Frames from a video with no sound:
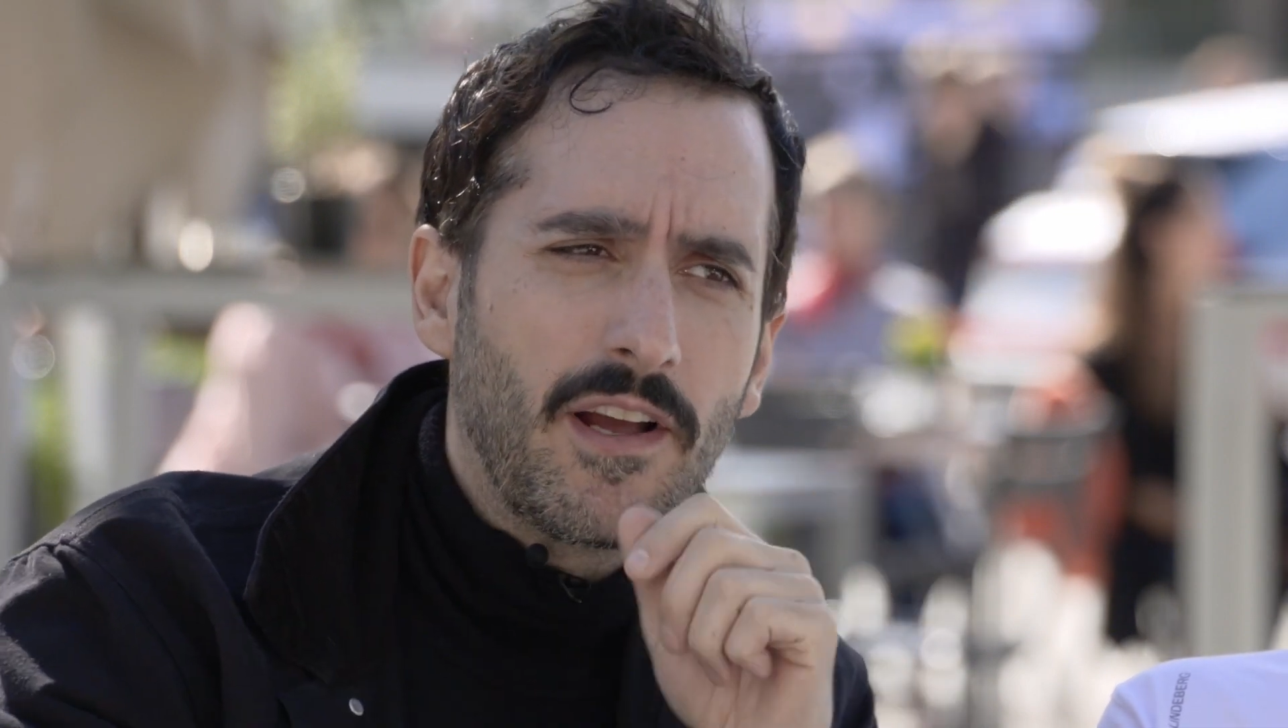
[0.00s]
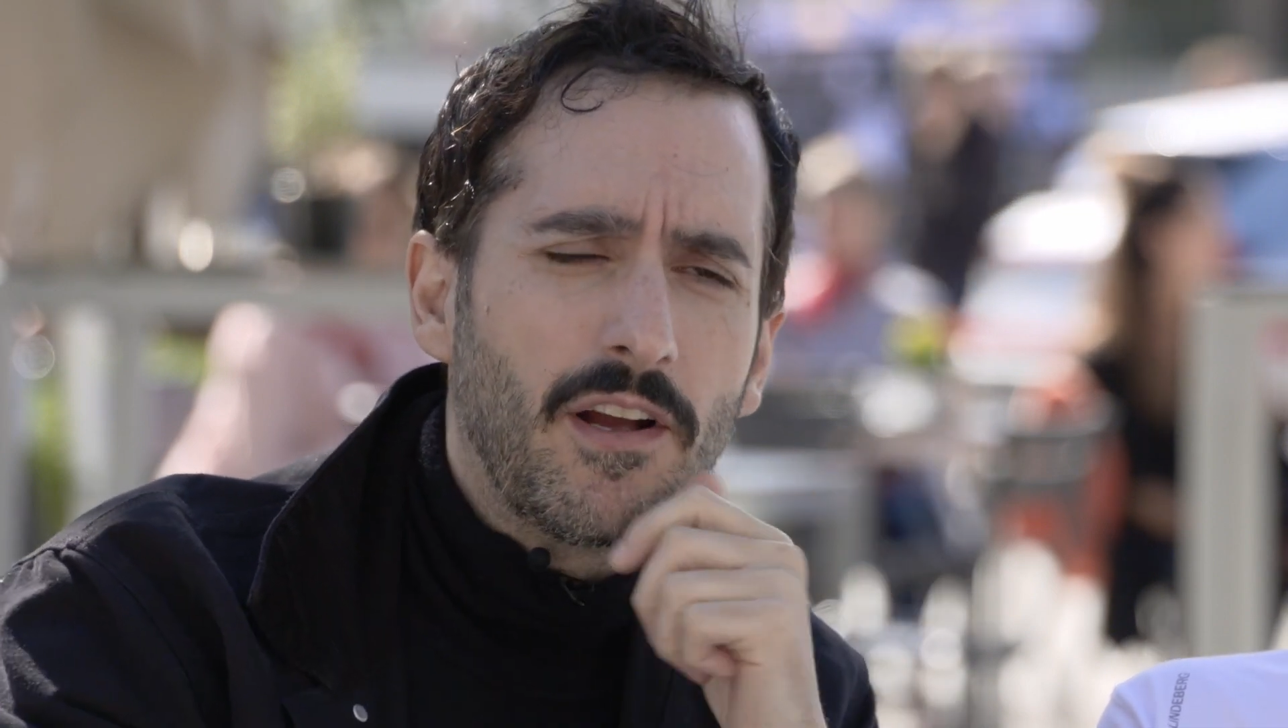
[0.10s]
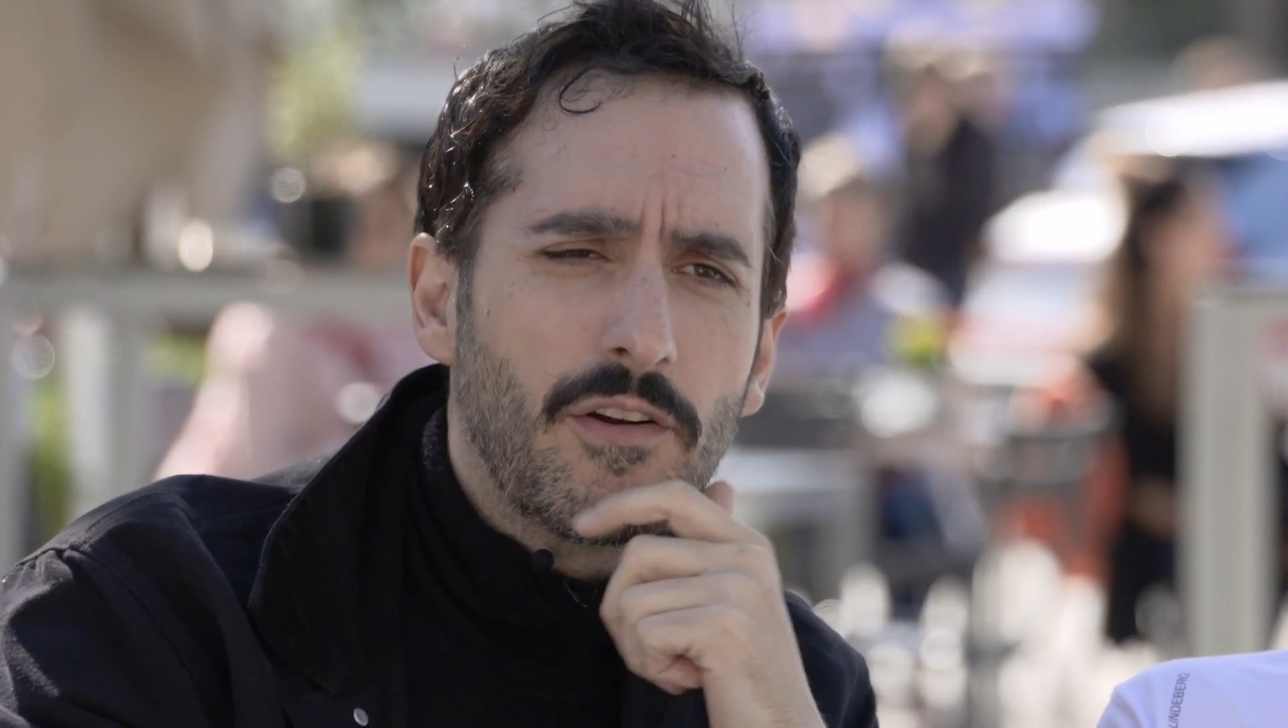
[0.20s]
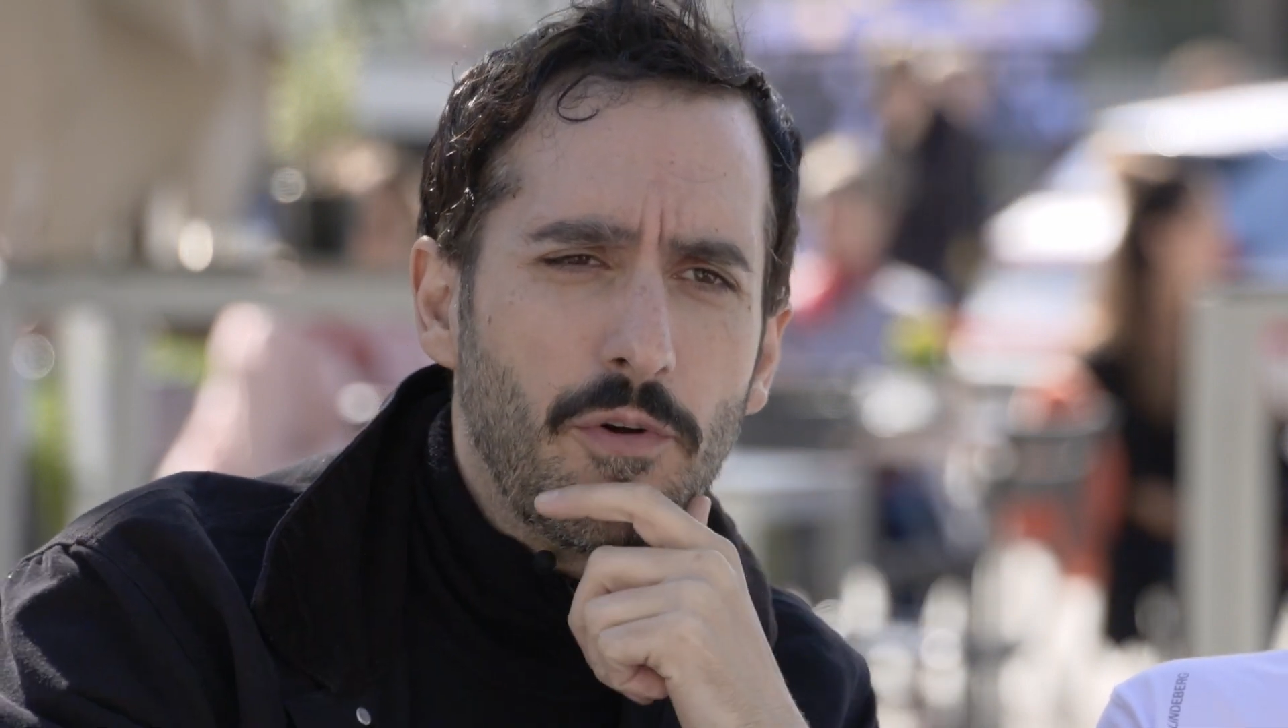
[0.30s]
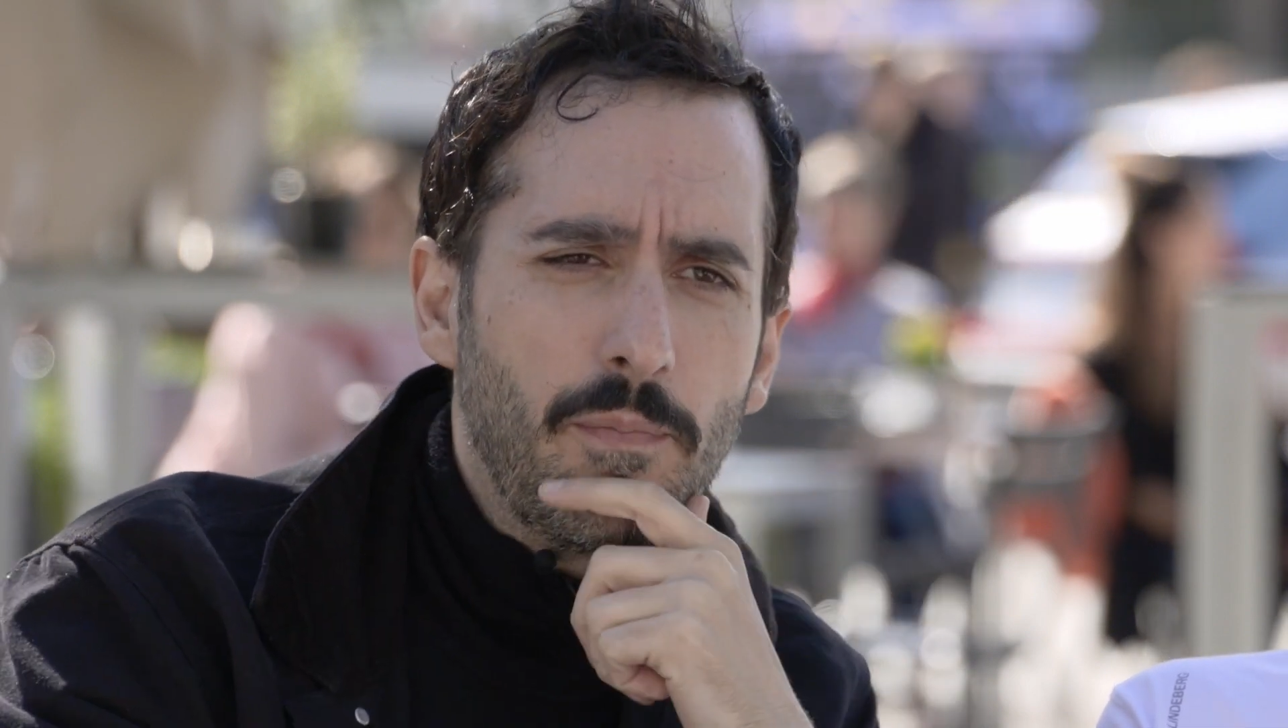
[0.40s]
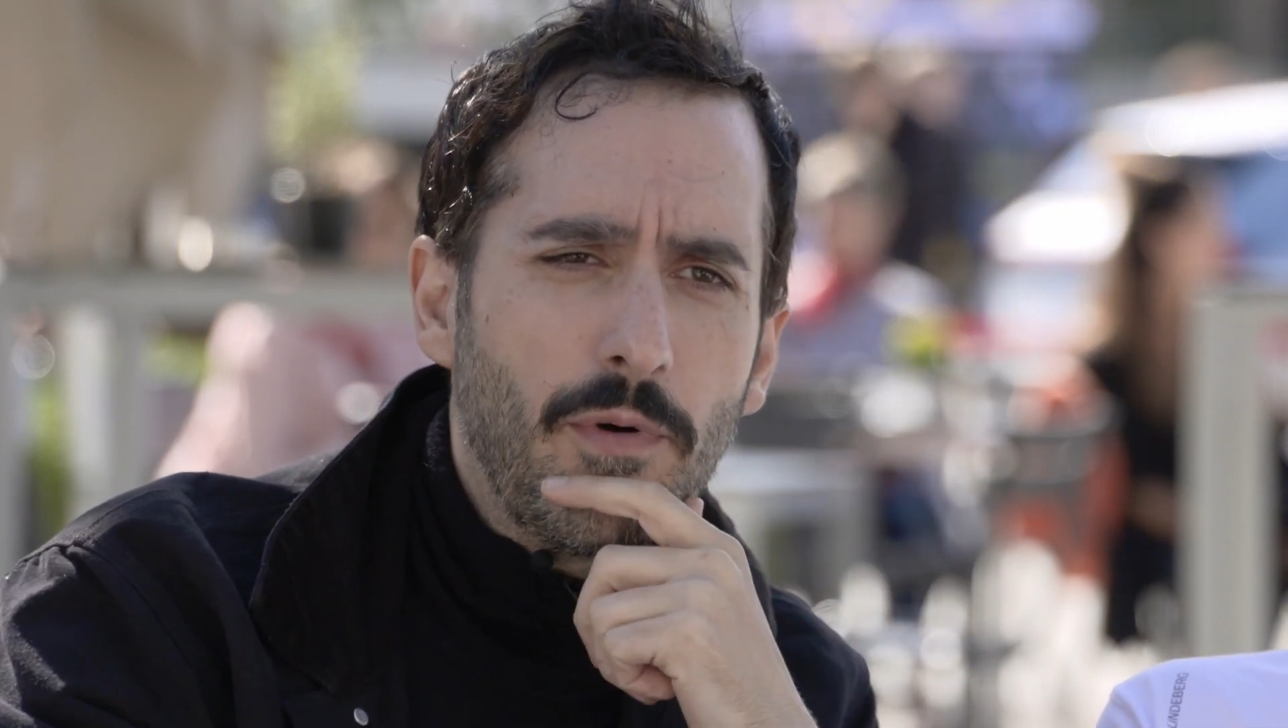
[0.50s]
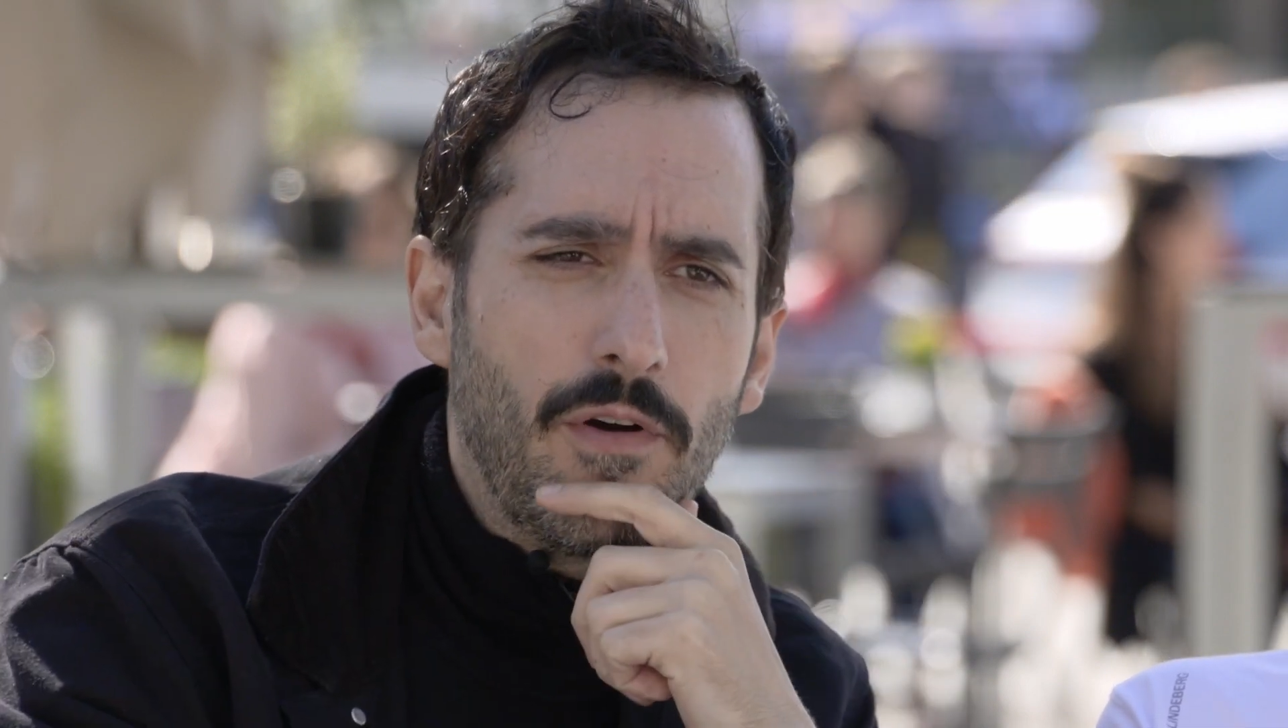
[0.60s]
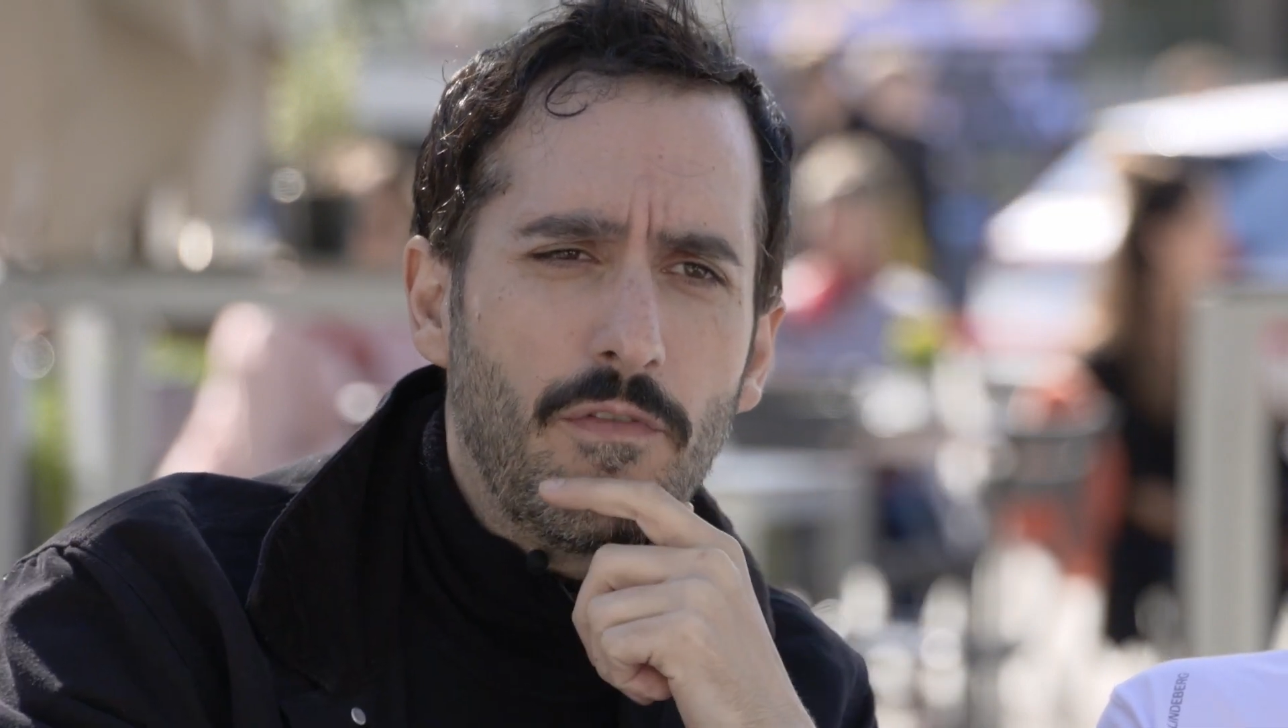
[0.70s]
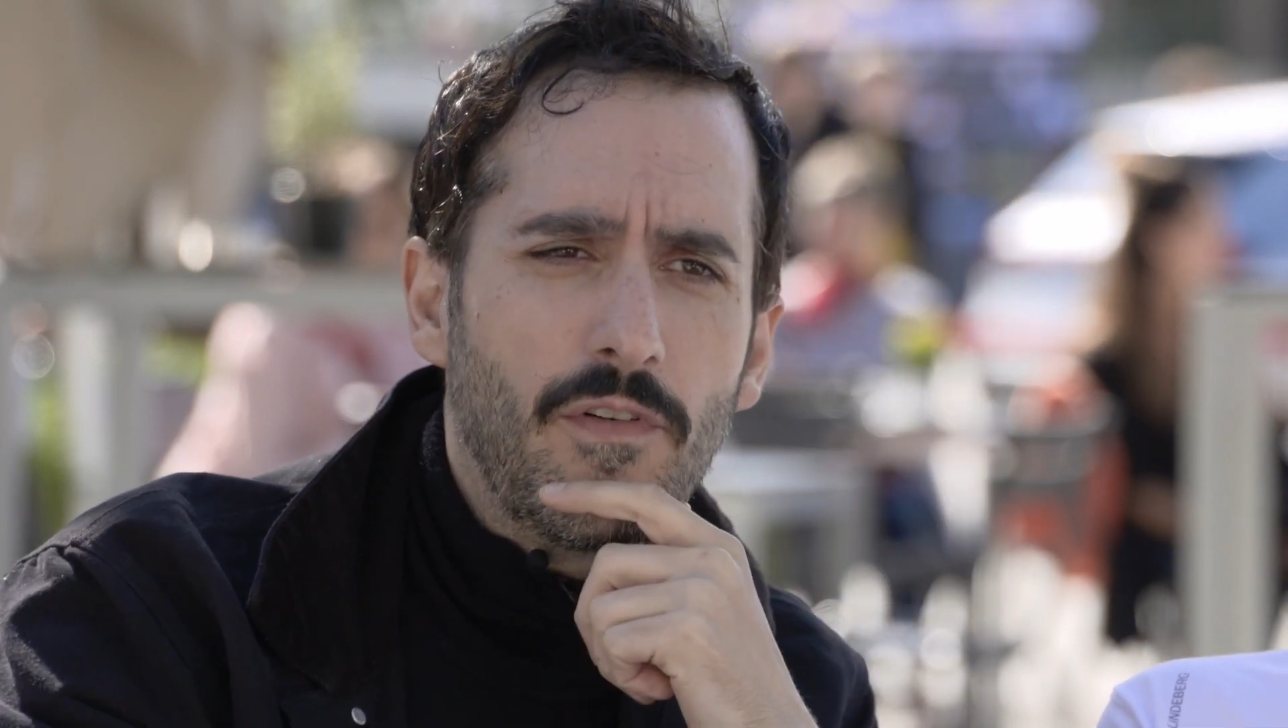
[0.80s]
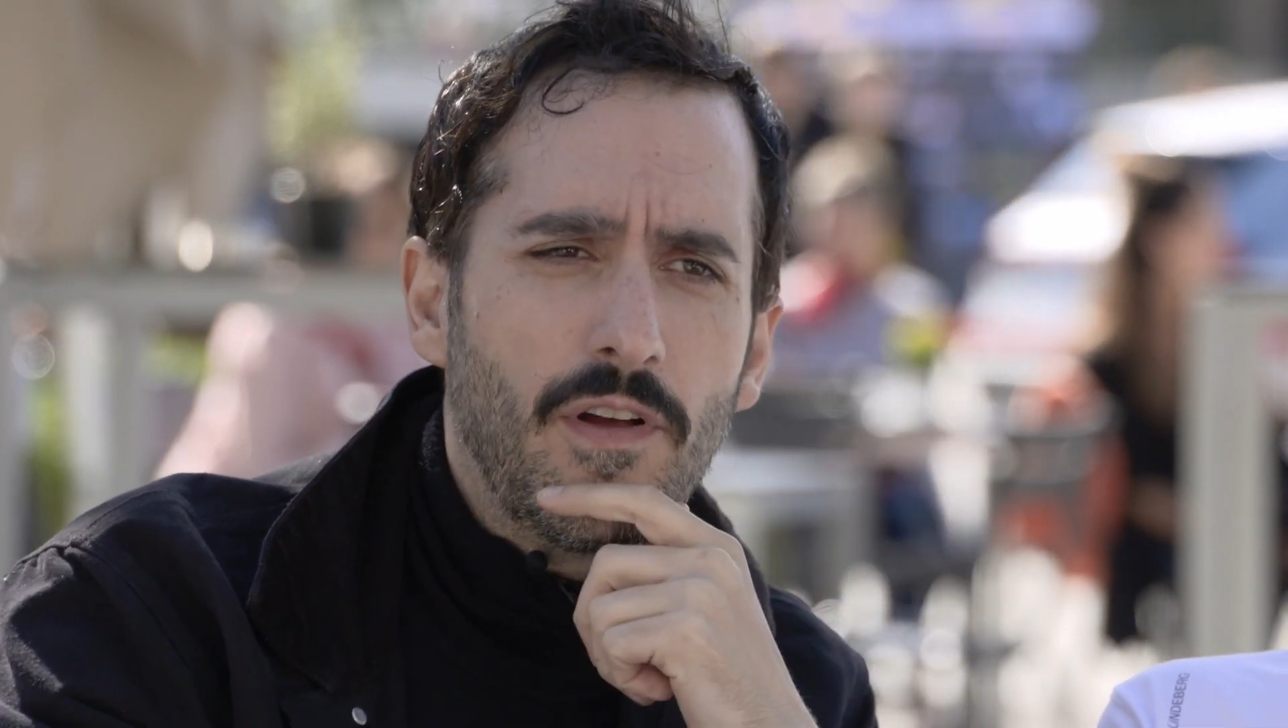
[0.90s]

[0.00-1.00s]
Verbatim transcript: a group of